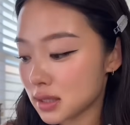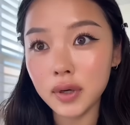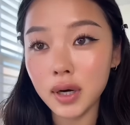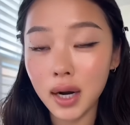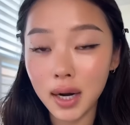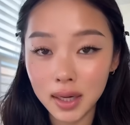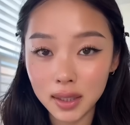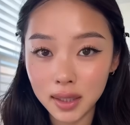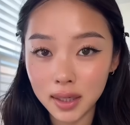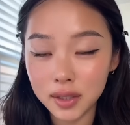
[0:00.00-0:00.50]
For
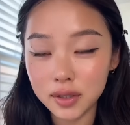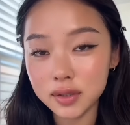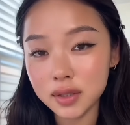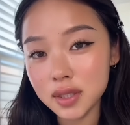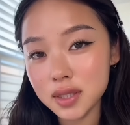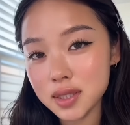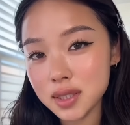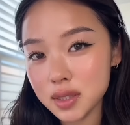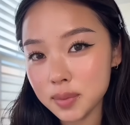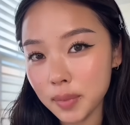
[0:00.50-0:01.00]
highlighter,
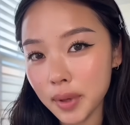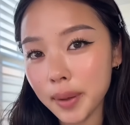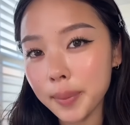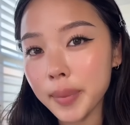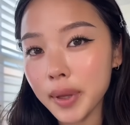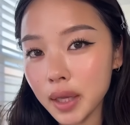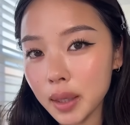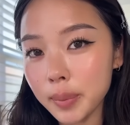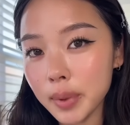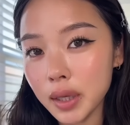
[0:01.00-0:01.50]
this is my
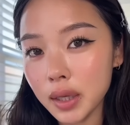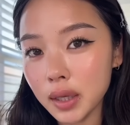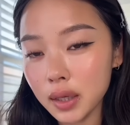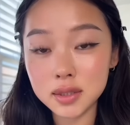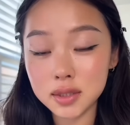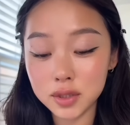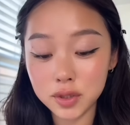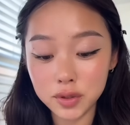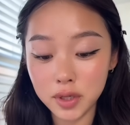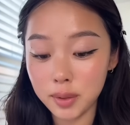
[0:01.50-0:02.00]
baby.
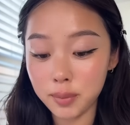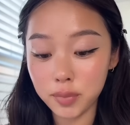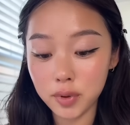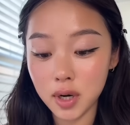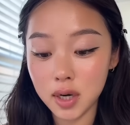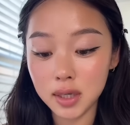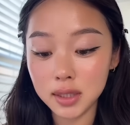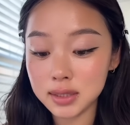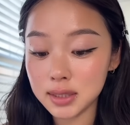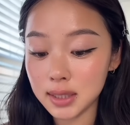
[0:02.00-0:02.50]
It's a cream
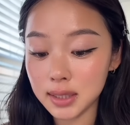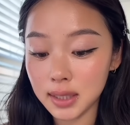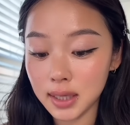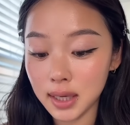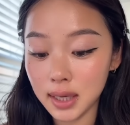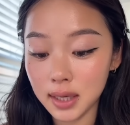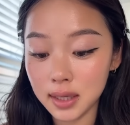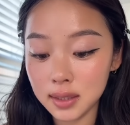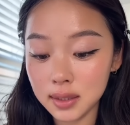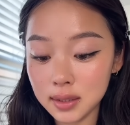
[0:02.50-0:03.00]
product
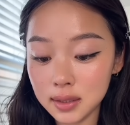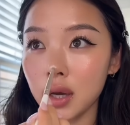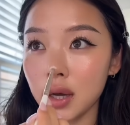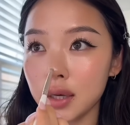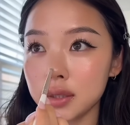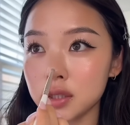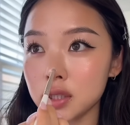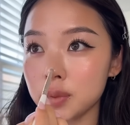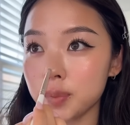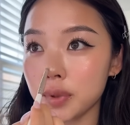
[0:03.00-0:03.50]
again. I
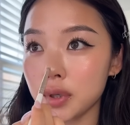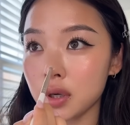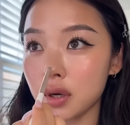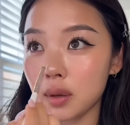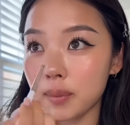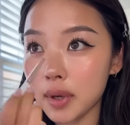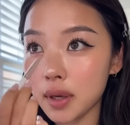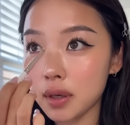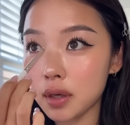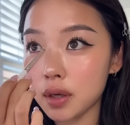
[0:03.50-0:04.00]
just put it on
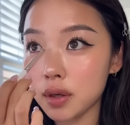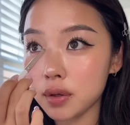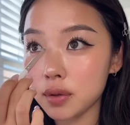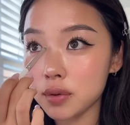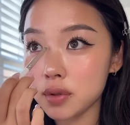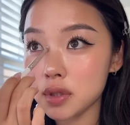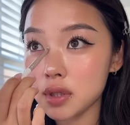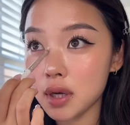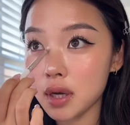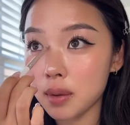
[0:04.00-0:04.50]
my
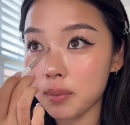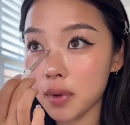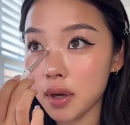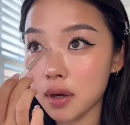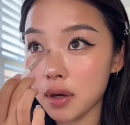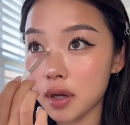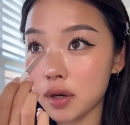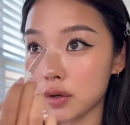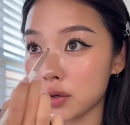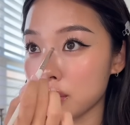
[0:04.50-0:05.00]
nose and my
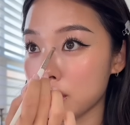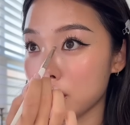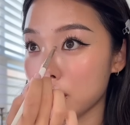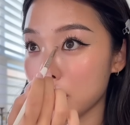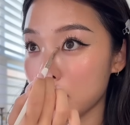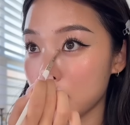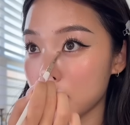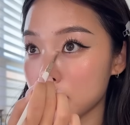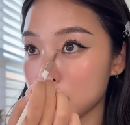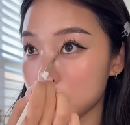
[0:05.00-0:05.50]
inner
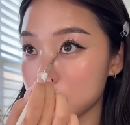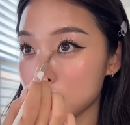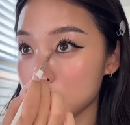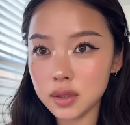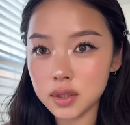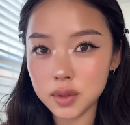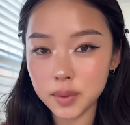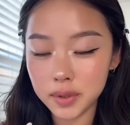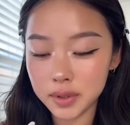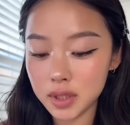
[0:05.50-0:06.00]
corners.
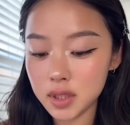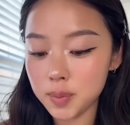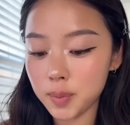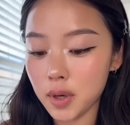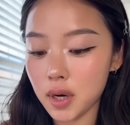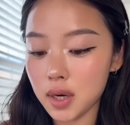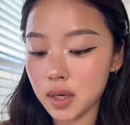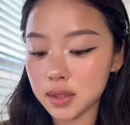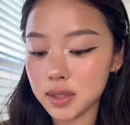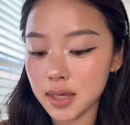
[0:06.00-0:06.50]
So with this
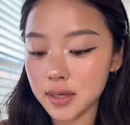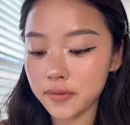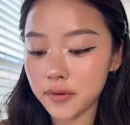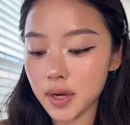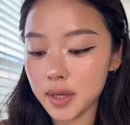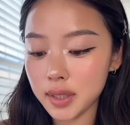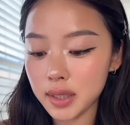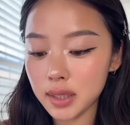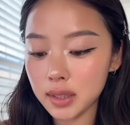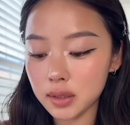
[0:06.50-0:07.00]
product, I
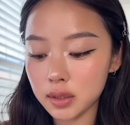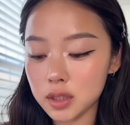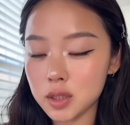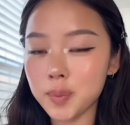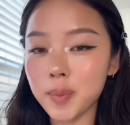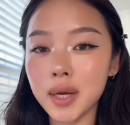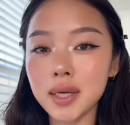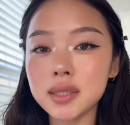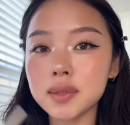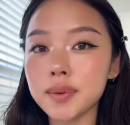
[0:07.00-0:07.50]
find that it looks
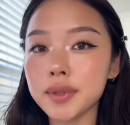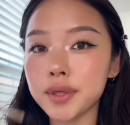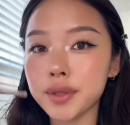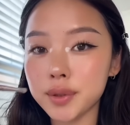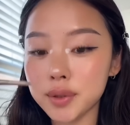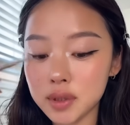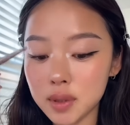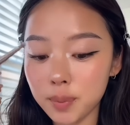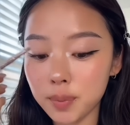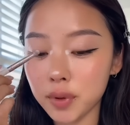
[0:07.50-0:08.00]
best when you
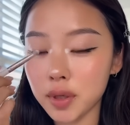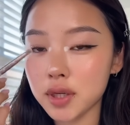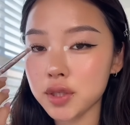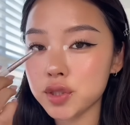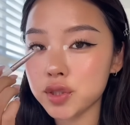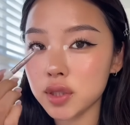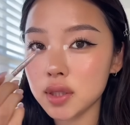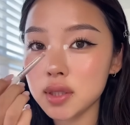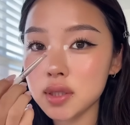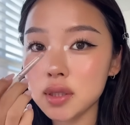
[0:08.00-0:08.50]
use a brush
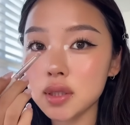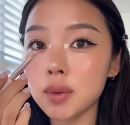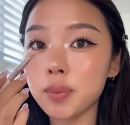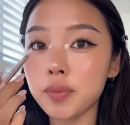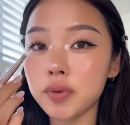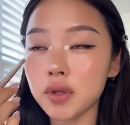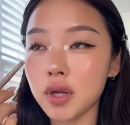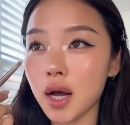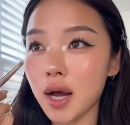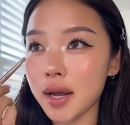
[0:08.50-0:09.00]
just to
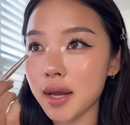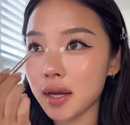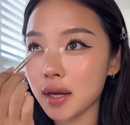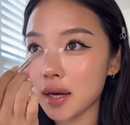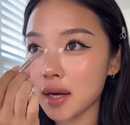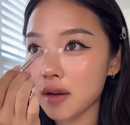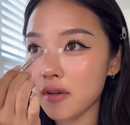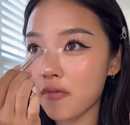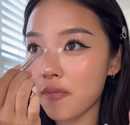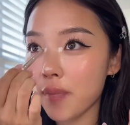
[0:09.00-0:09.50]
apply and
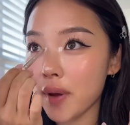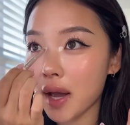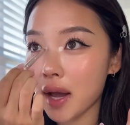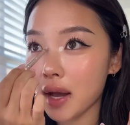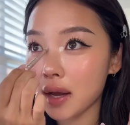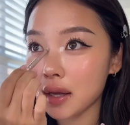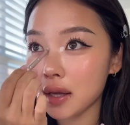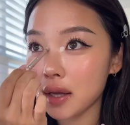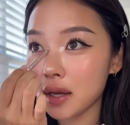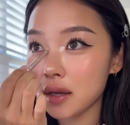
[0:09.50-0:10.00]
kind of
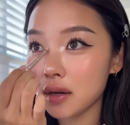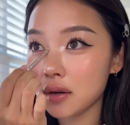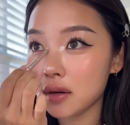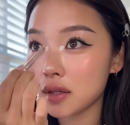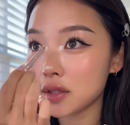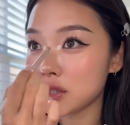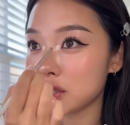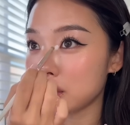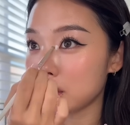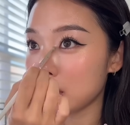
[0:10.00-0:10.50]
pack it
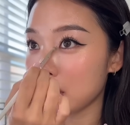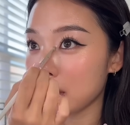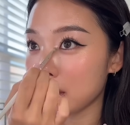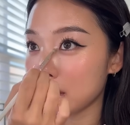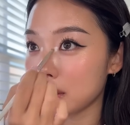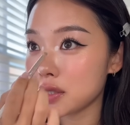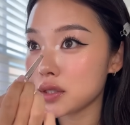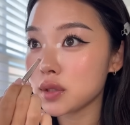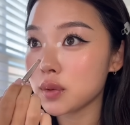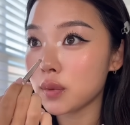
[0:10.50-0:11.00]
onto the
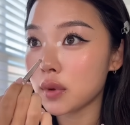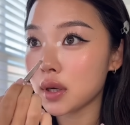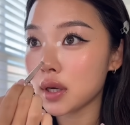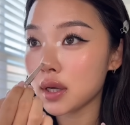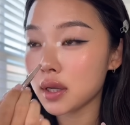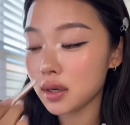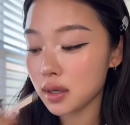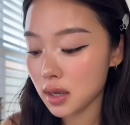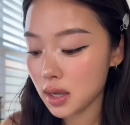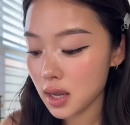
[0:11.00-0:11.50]
areas you want
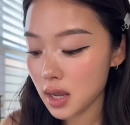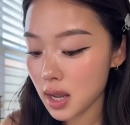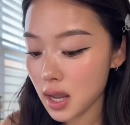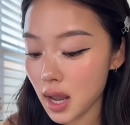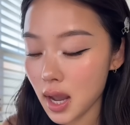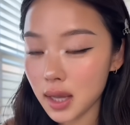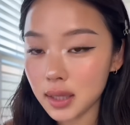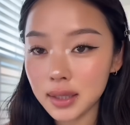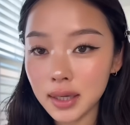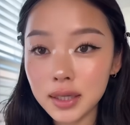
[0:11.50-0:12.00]
it.
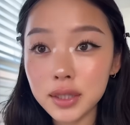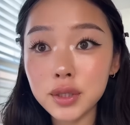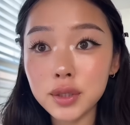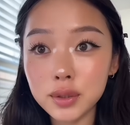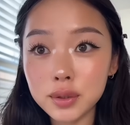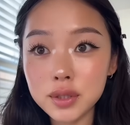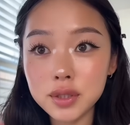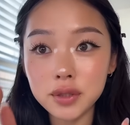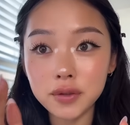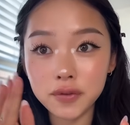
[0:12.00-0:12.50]
And then you
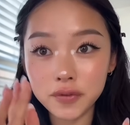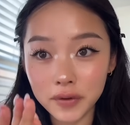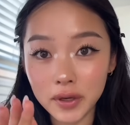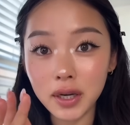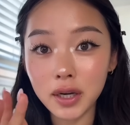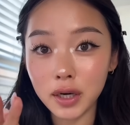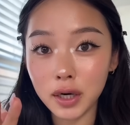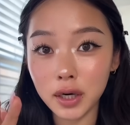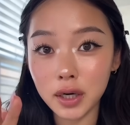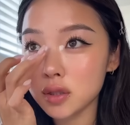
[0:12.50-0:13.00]
use your
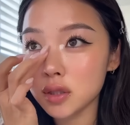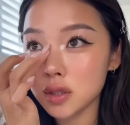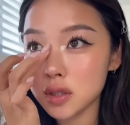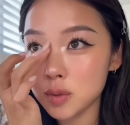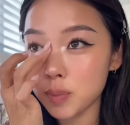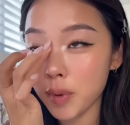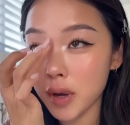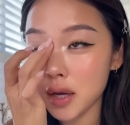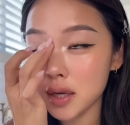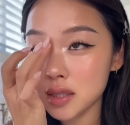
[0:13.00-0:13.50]
finger. It looks
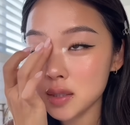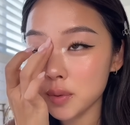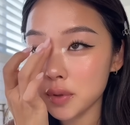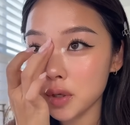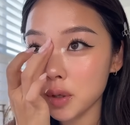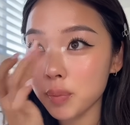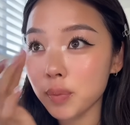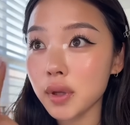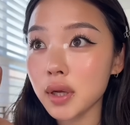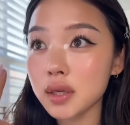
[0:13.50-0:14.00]
best when
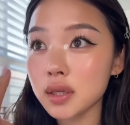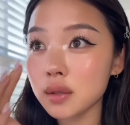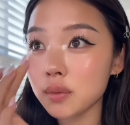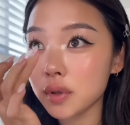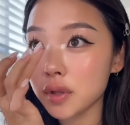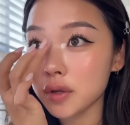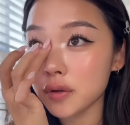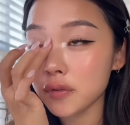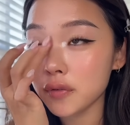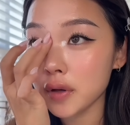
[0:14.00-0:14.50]
you blend it
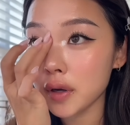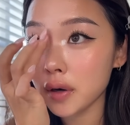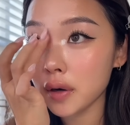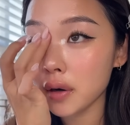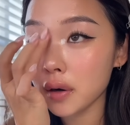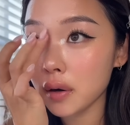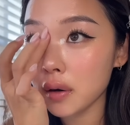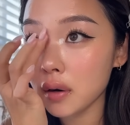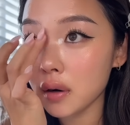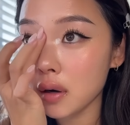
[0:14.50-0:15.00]
with your
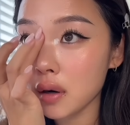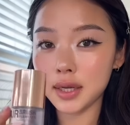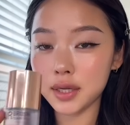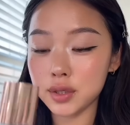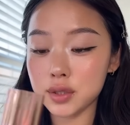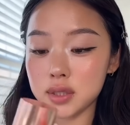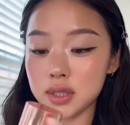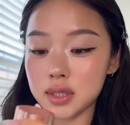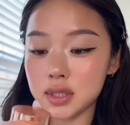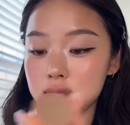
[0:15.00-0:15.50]
finger. I
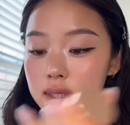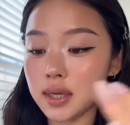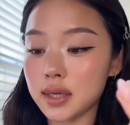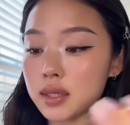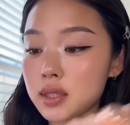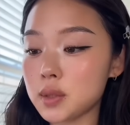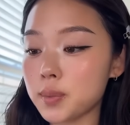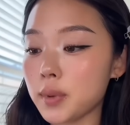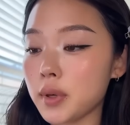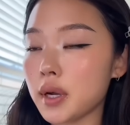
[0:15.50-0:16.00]
use this
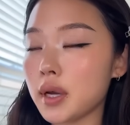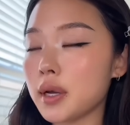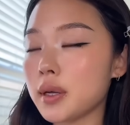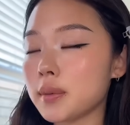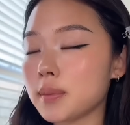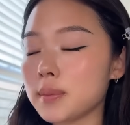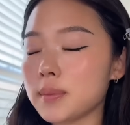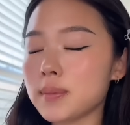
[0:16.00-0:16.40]
setting spray.